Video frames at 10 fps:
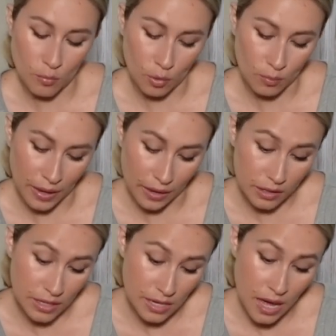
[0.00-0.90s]
Mon
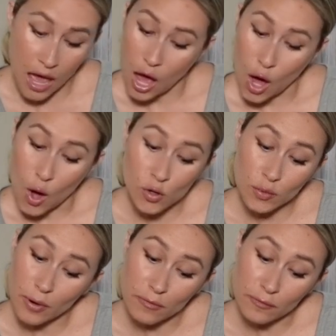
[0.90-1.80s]
Peri Eau de
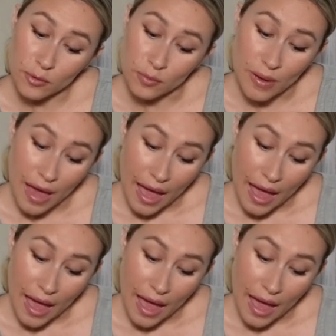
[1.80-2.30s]
Parfum.